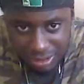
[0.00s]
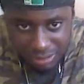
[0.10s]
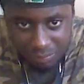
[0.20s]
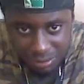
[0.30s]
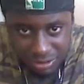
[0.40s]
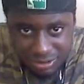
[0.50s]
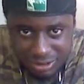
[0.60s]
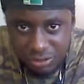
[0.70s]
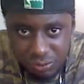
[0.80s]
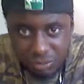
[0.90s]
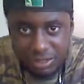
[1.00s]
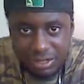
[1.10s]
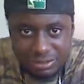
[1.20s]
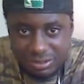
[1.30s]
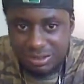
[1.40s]
And the players need to work
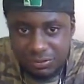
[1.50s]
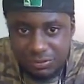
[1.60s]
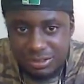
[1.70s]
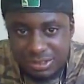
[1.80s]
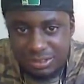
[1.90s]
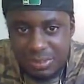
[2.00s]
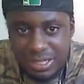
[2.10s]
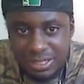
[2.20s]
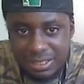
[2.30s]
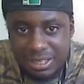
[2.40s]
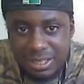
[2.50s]
out the differences, man.